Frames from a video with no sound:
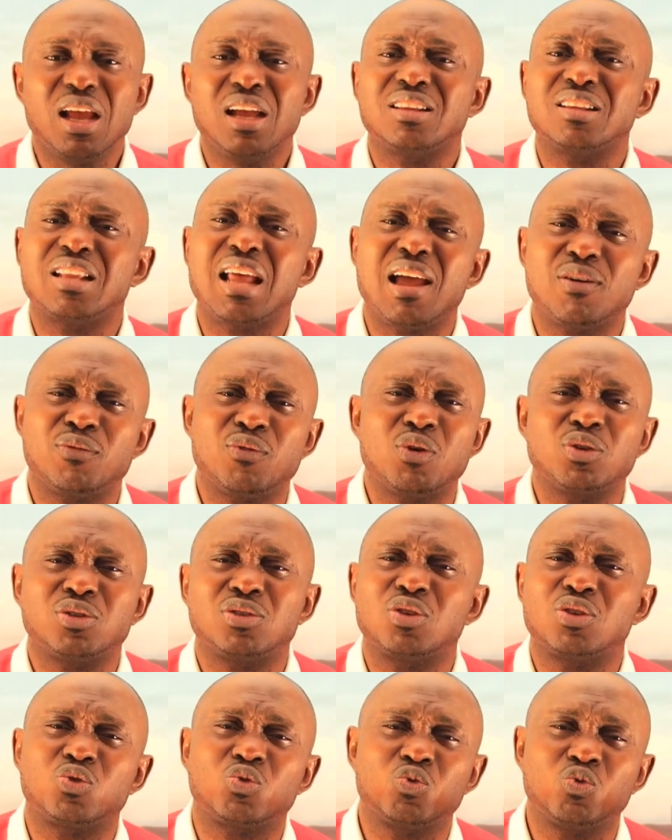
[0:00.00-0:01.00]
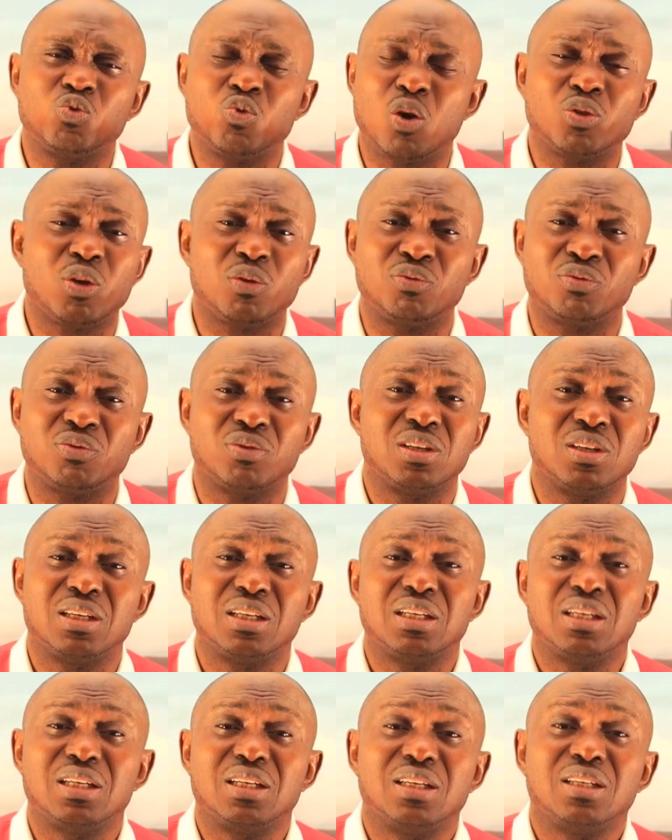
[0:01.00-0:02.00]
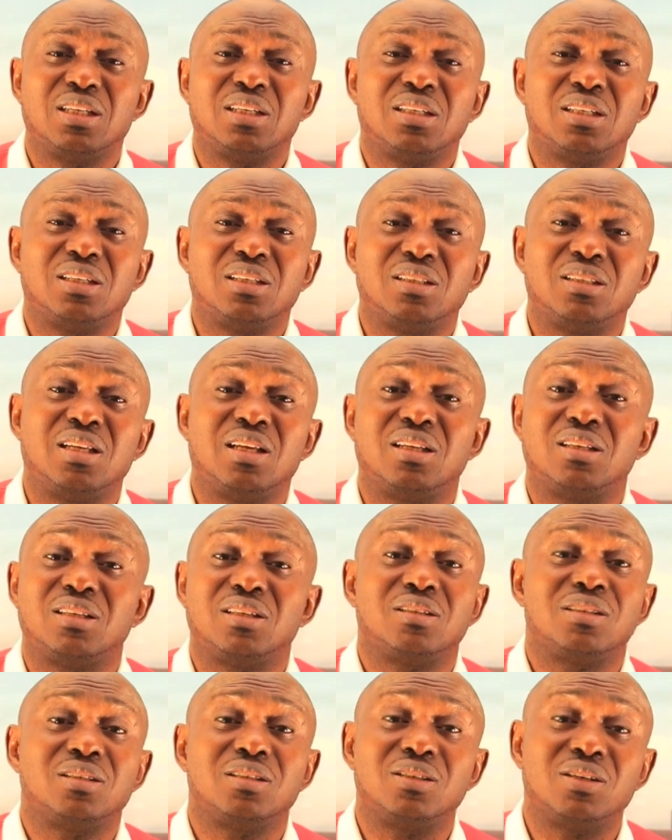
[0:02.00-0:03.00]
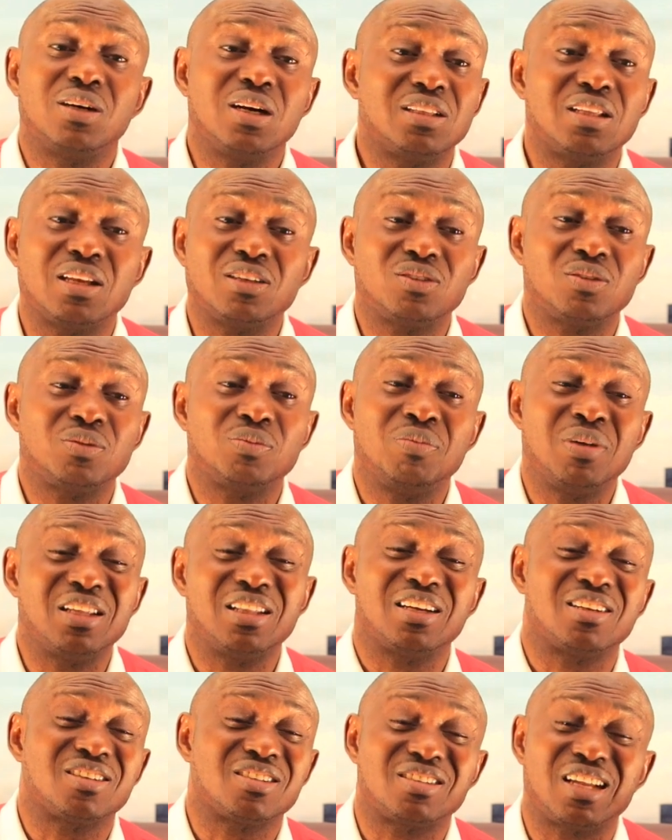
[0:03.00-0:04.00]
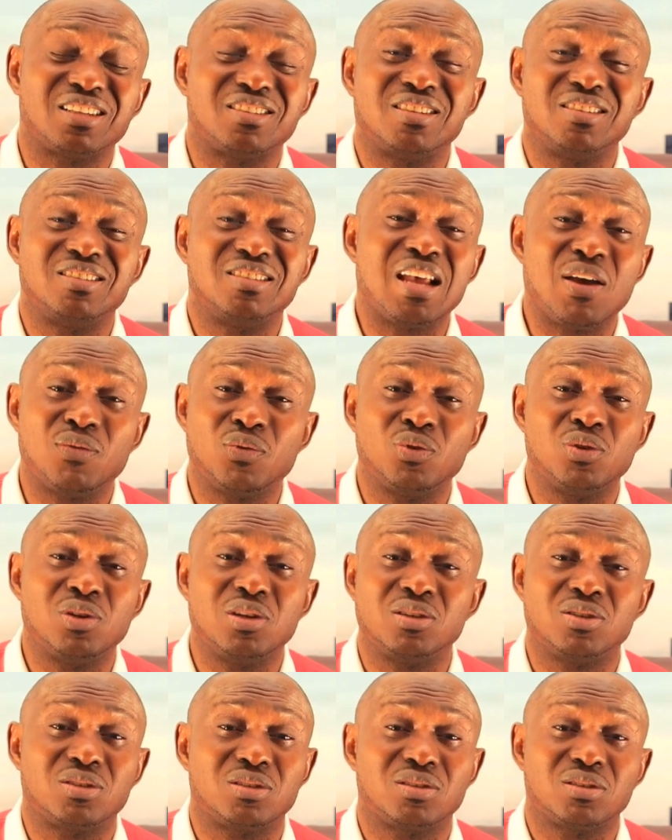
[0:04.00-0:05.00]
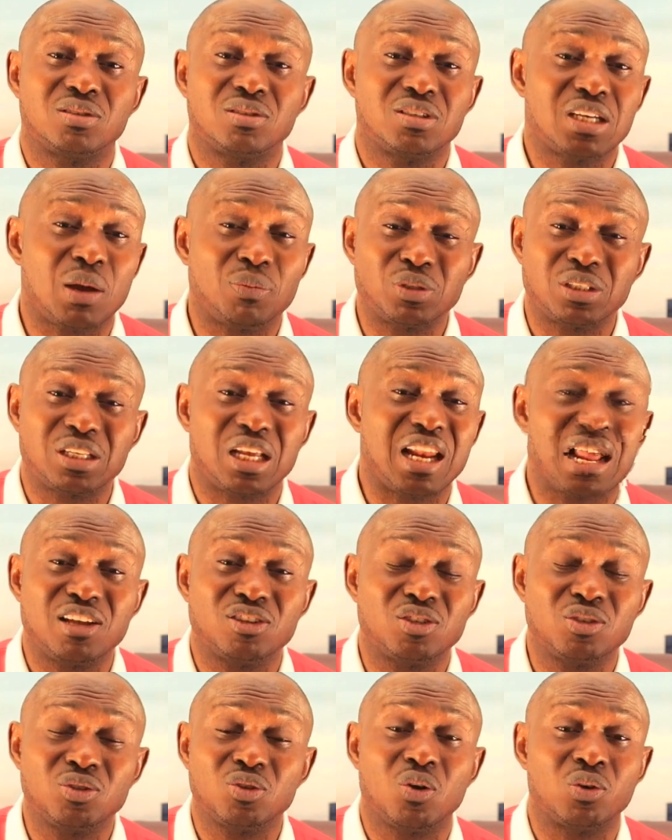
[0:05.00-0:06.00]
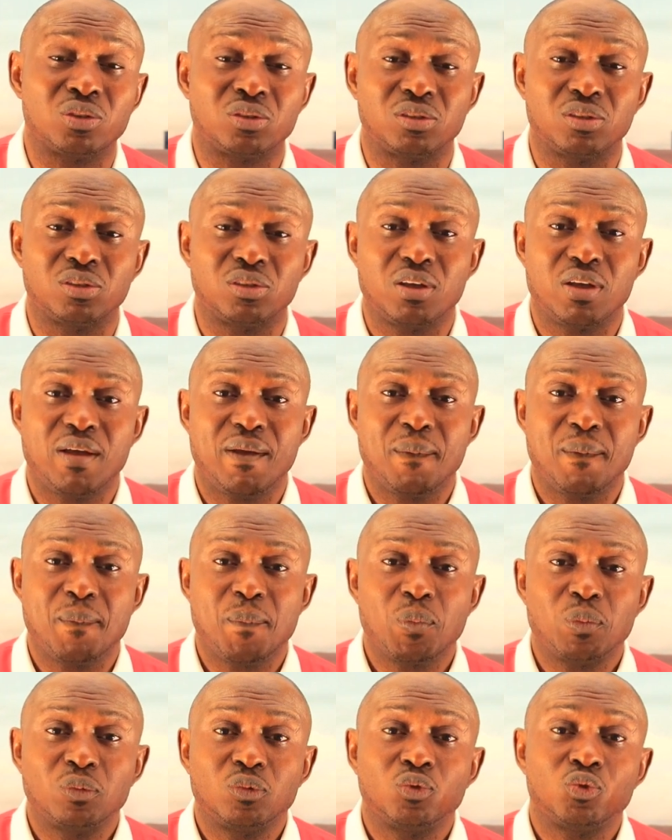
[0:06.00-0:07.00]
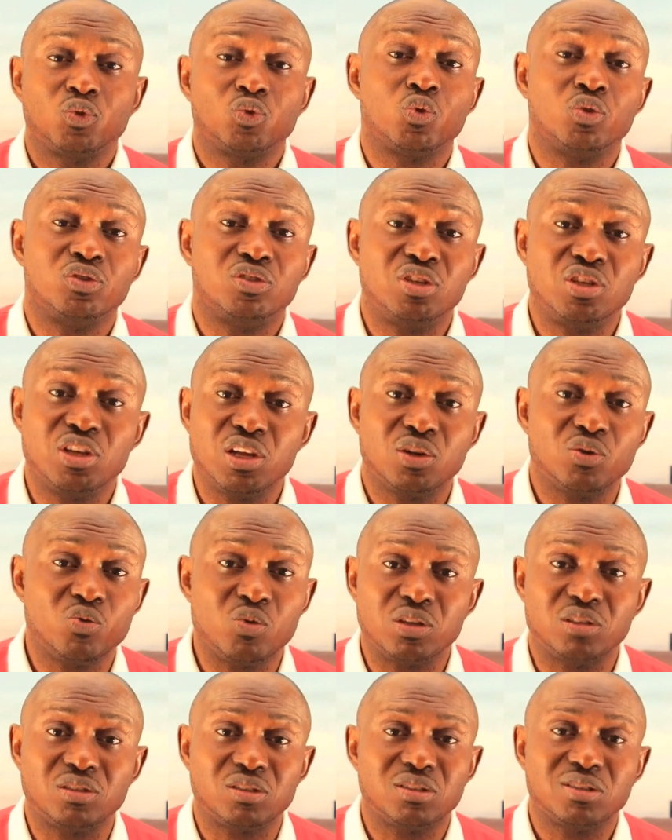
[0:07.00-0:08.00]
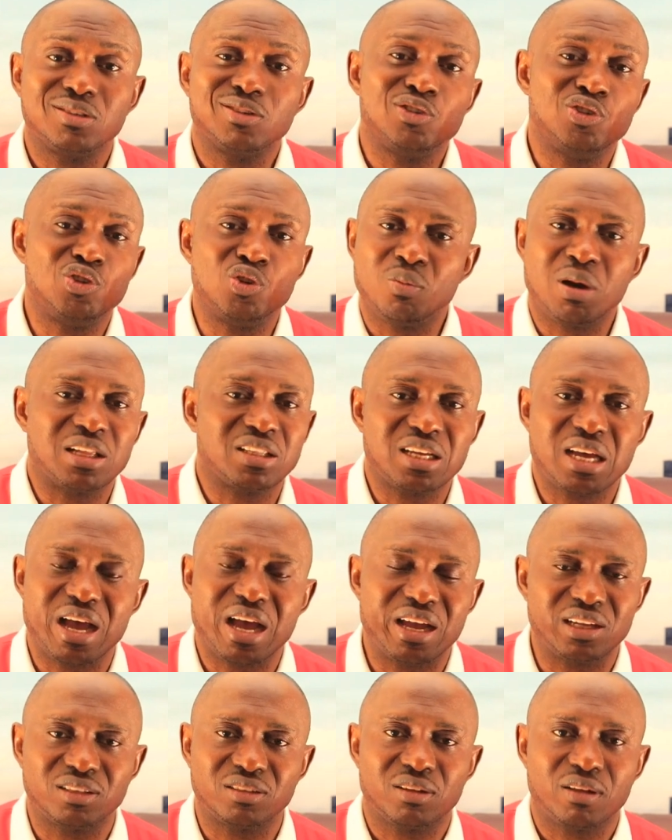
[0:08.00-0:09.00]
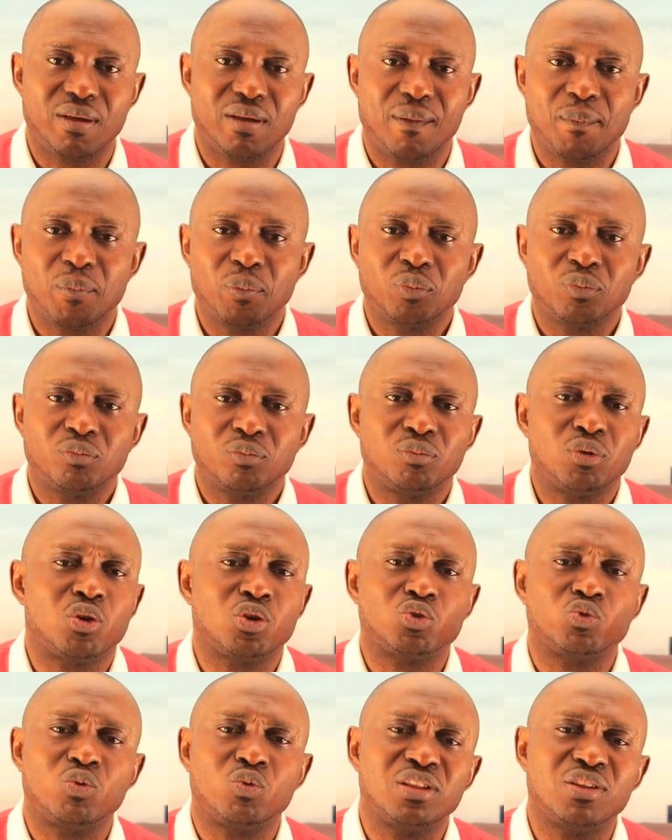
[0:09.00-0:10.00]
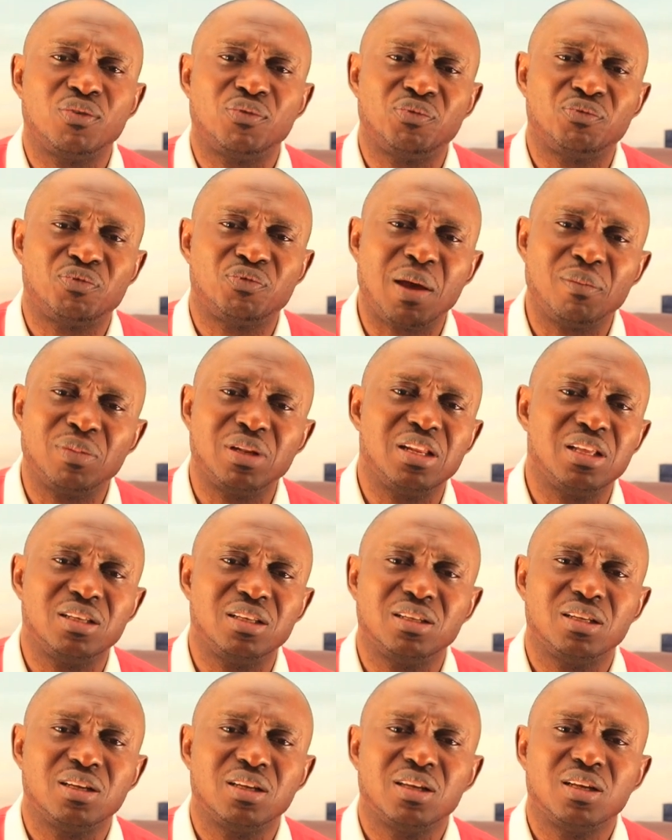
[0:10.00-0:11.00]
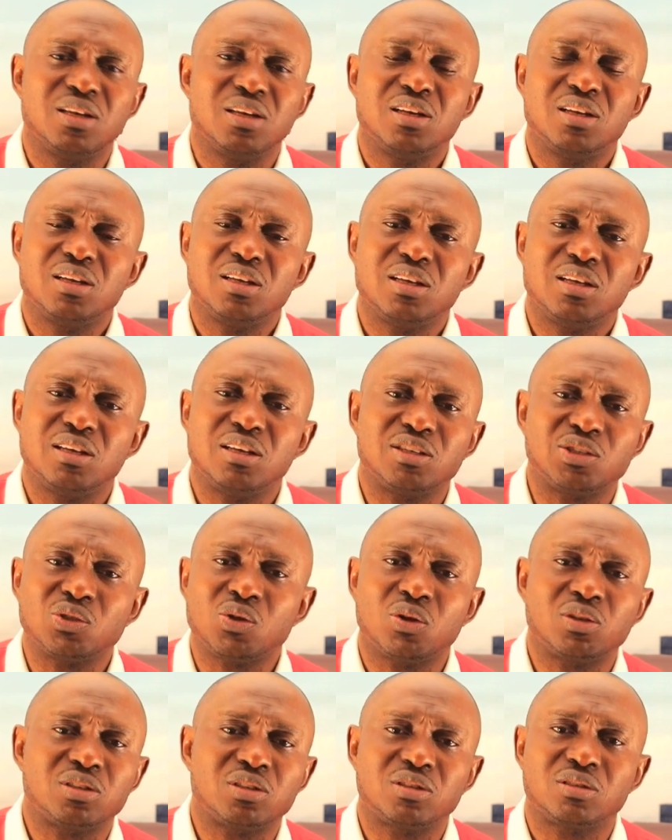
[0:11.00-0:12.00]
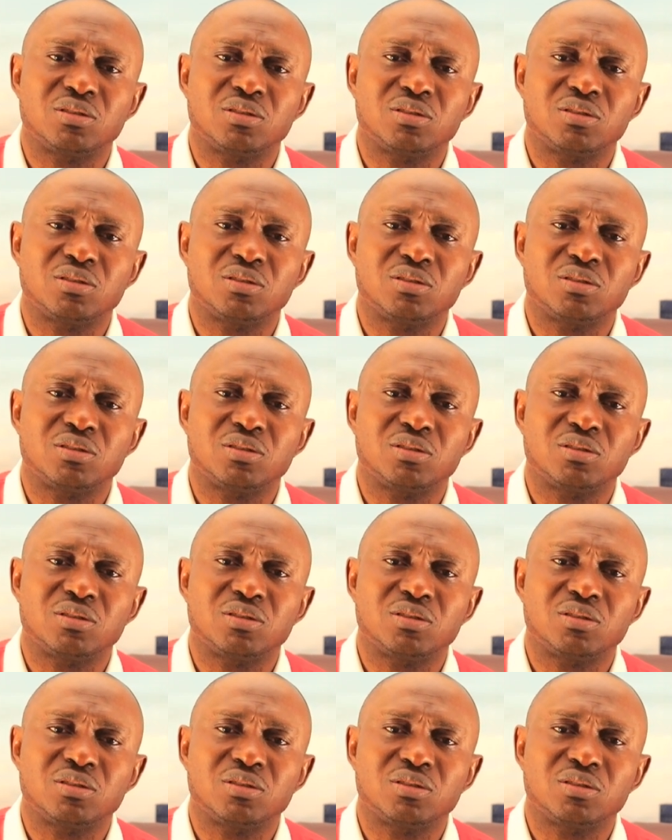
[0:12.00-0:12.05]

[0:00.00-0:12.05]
Divorce is one of the greatest minions that the devil is capitalizing on to deal with humankind. Because when a family is not